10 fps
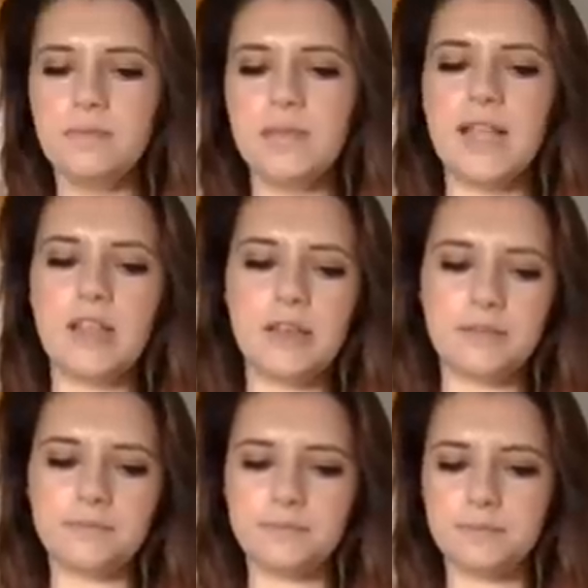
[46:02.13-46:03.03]
Yeah,
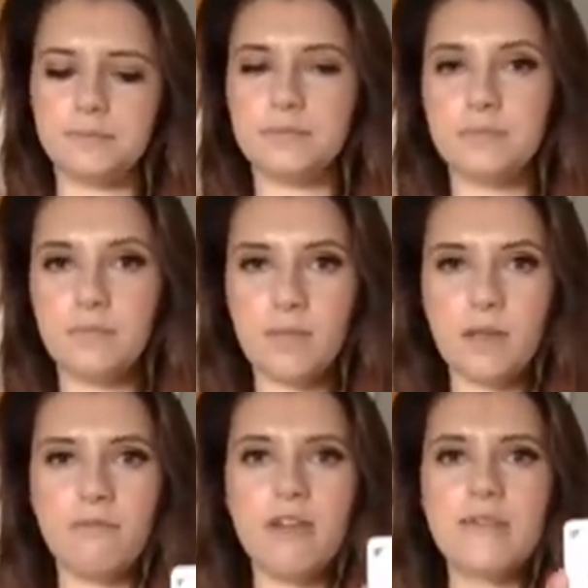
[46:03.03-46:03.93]
look,
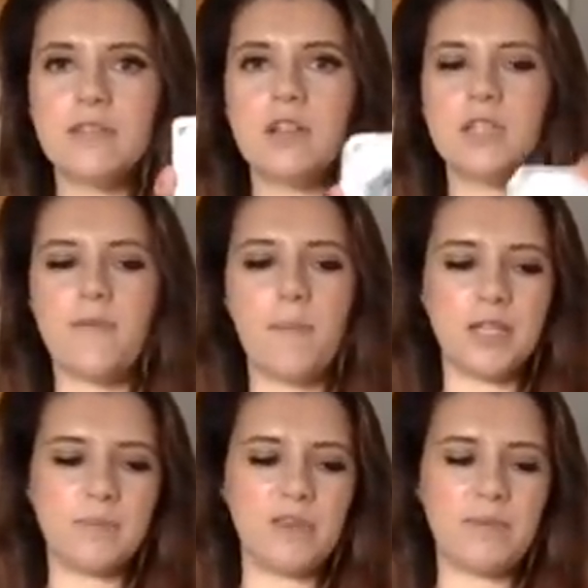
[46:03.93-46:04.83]
Three of Swords on the
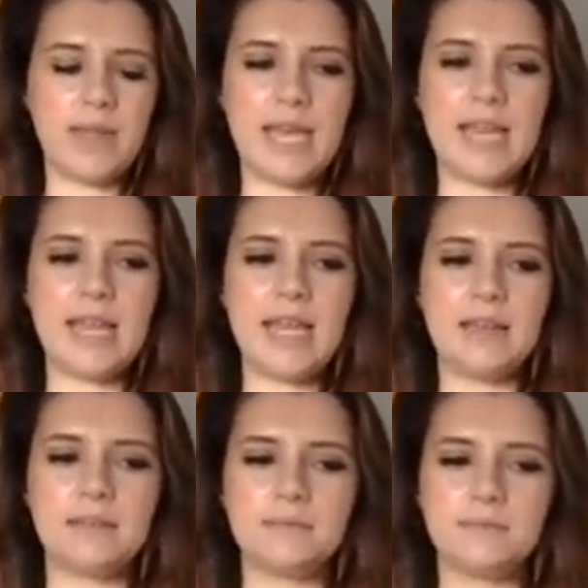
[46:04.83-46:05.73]
bottom, you've been
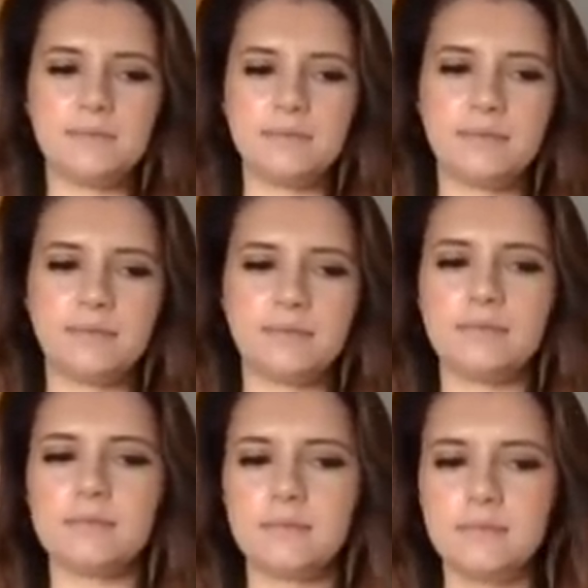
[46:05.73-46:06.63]
healing.
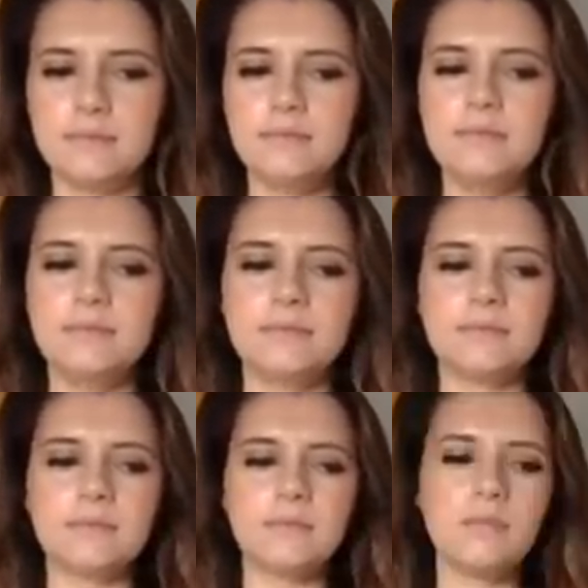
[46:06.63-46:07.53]

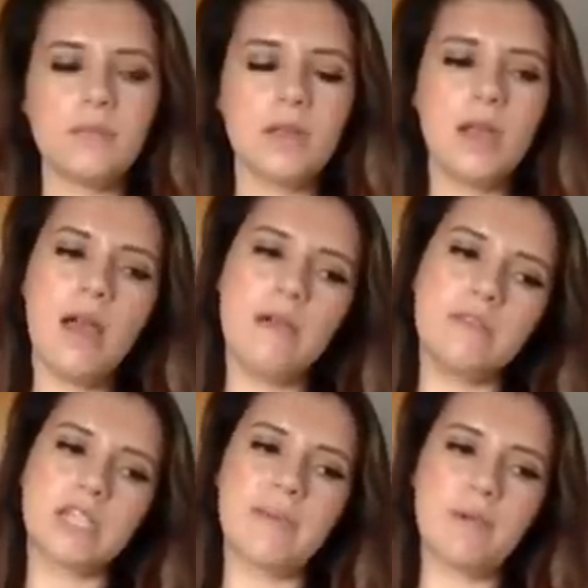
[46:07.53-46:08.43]

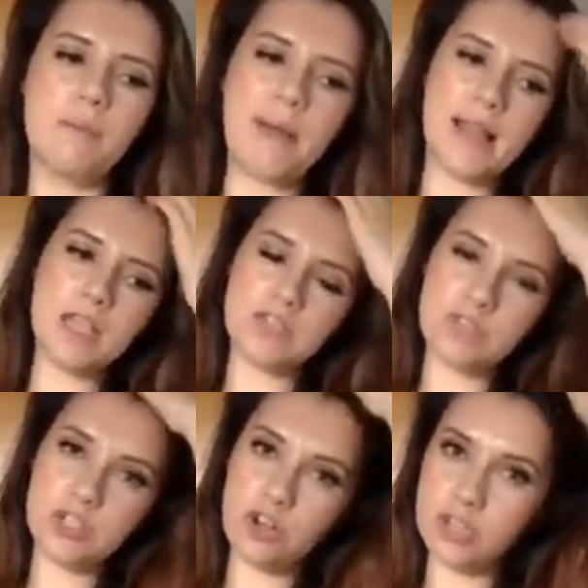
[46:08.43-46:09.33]
There's going to be more balance
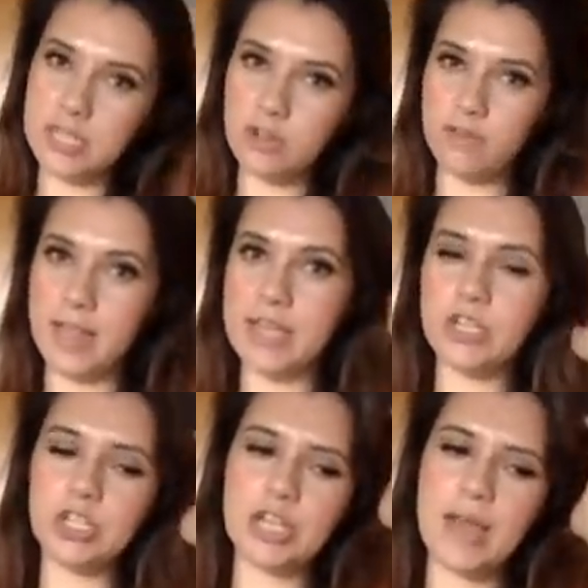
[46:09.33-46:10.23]
restored in your
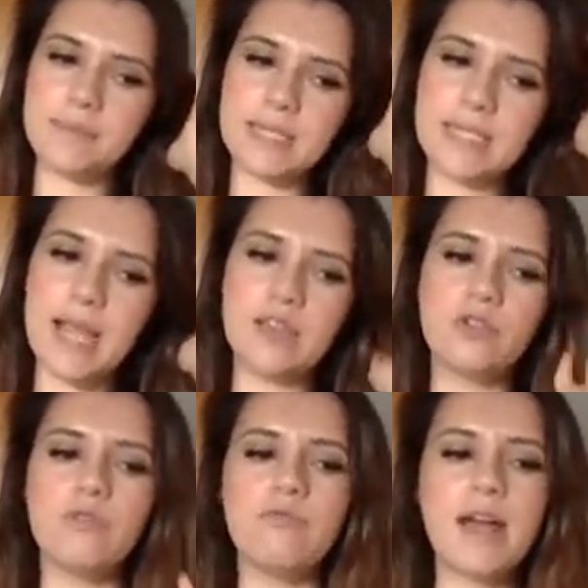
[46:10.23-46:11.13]
relationships. It's like
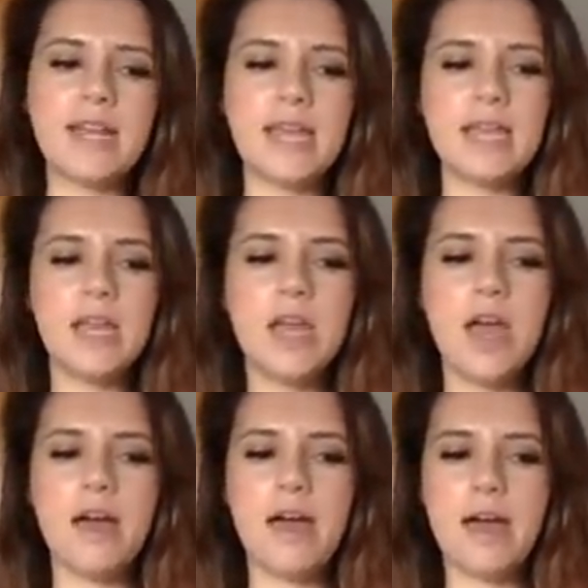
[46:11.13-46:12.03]
you're ready
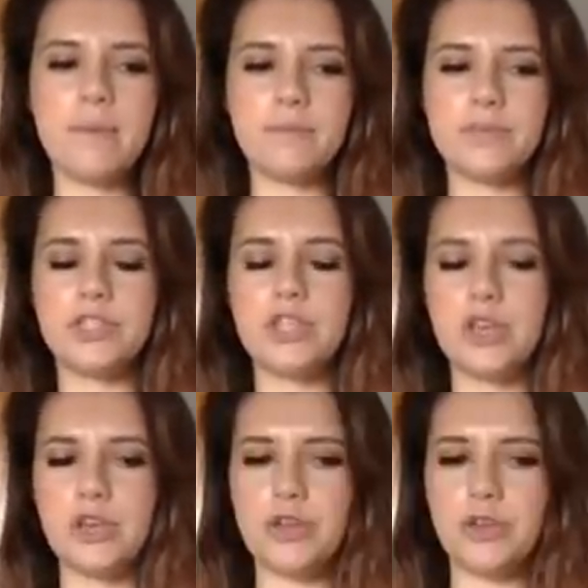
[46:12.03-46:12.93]

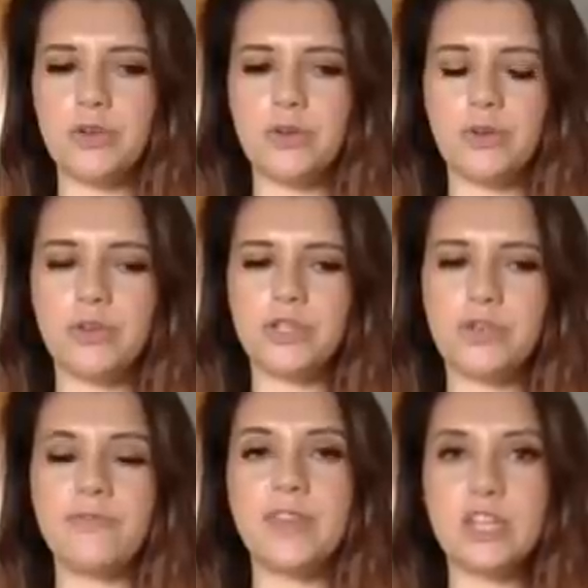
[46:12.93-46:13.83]
to
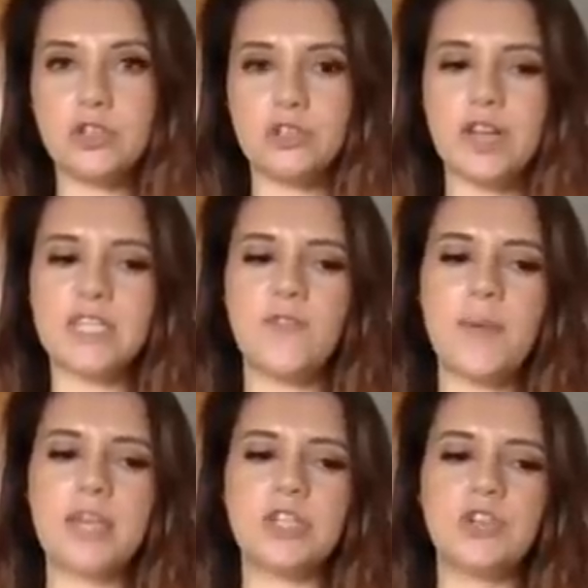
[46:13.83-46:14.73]
finish your
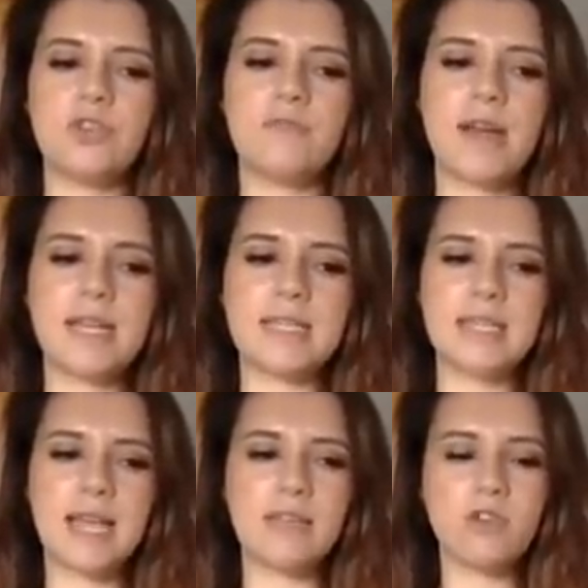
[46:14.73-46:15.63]
transformation. You're ready
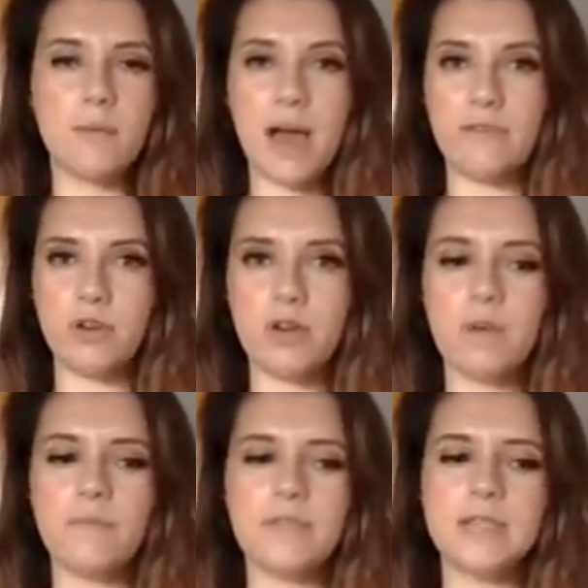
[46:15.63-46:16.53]
to kind of come out of your
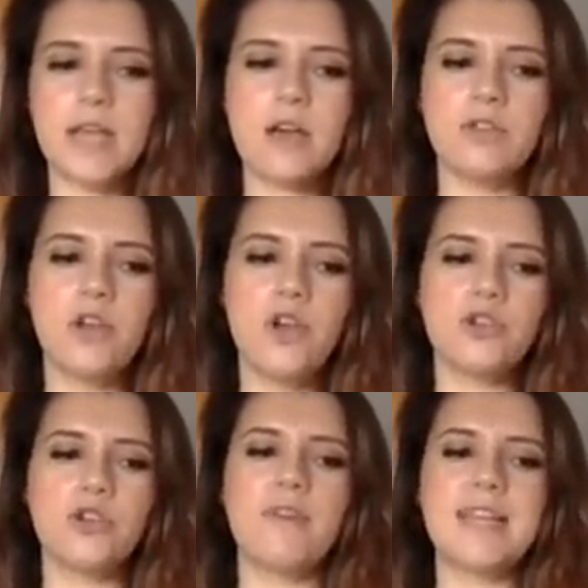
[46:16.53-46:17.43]
comfort zone.
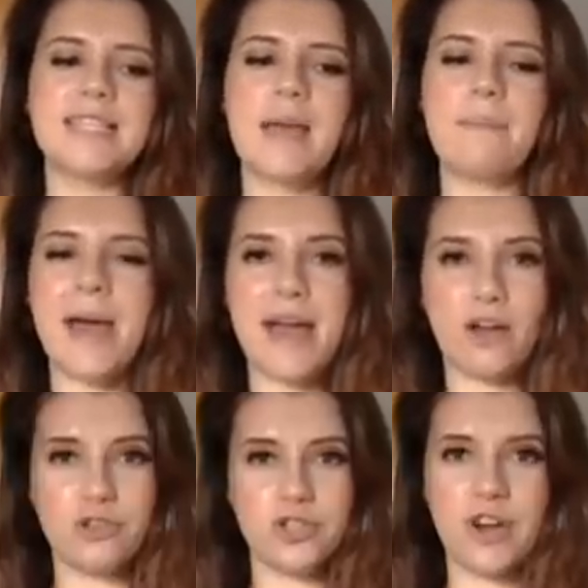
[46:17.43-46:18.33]
You're ready to get
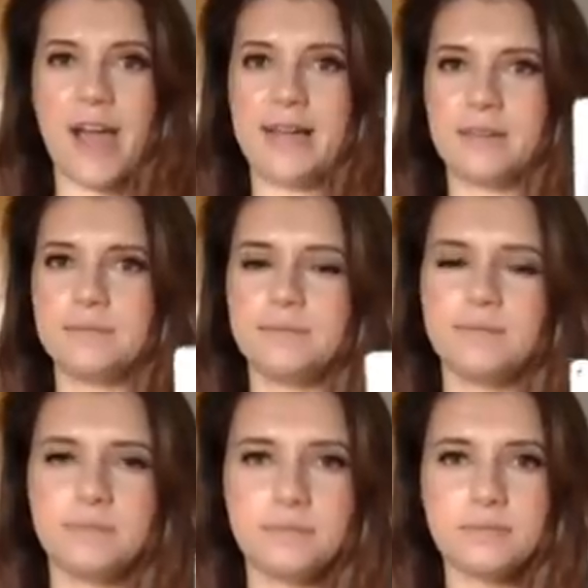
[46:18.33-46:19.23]
back on track.
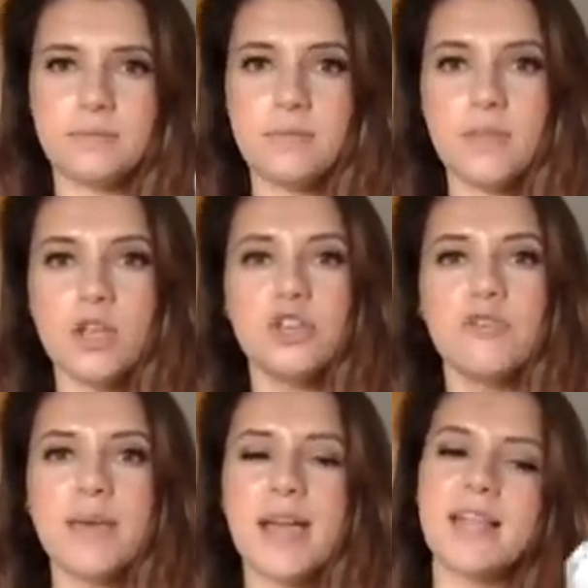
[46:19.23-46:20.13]

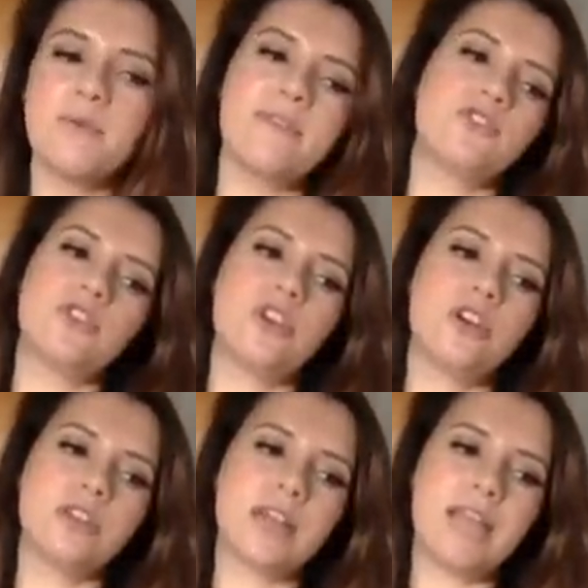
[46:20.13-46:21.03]
You've been kind of
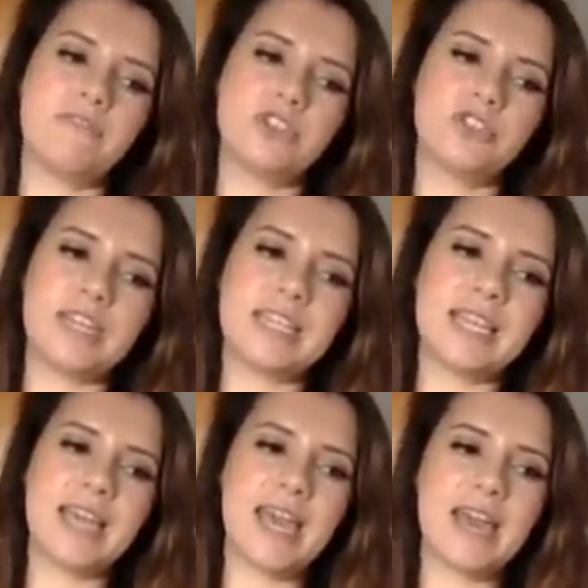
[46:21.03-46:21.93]
withdrawn, like
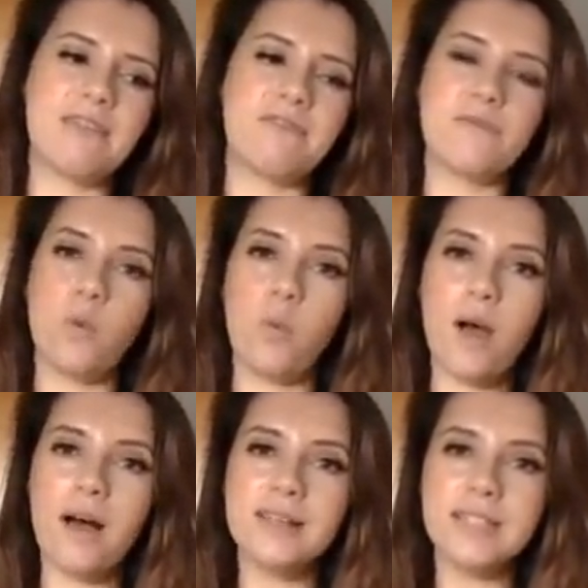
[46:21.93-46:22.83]
retreating here from the
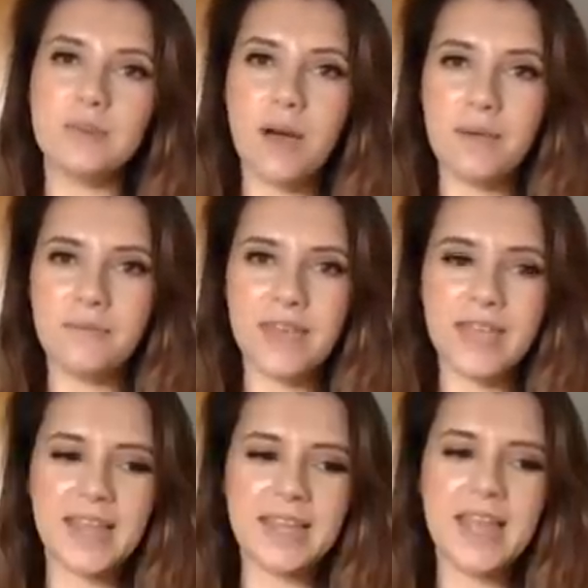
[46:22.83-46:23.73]
world is what I'm
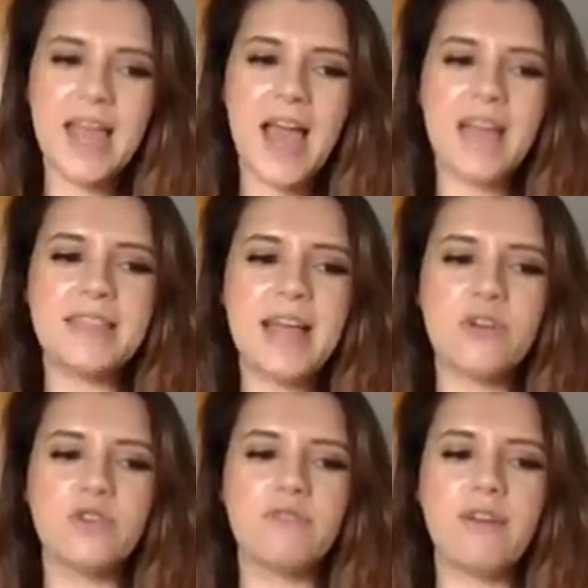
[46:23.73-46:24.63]
feeling. And
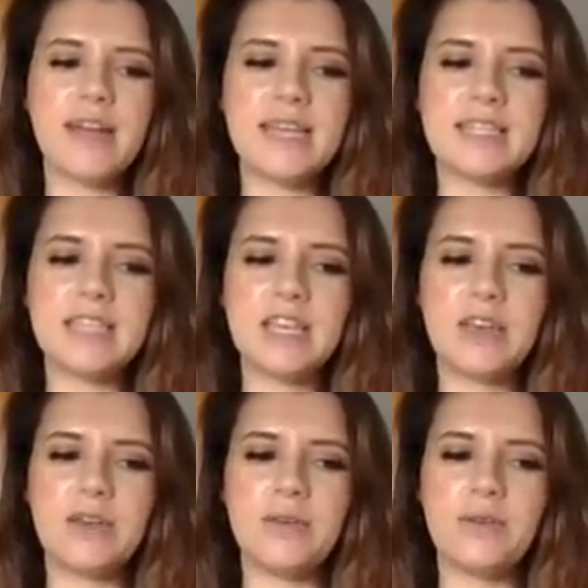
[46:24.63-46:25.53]
now you're ready
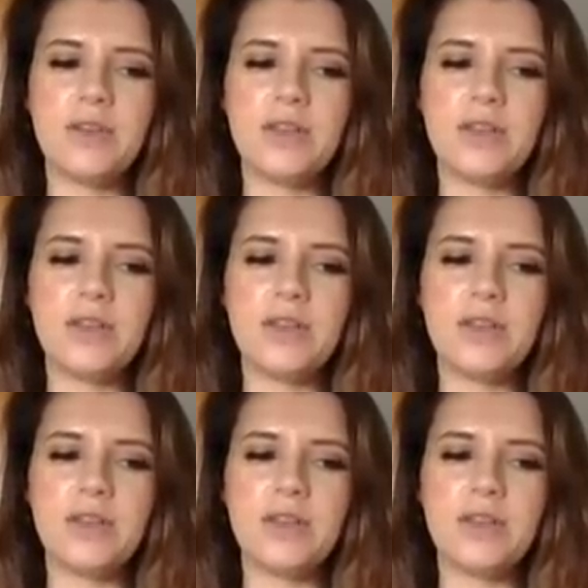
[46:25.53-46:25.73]
to,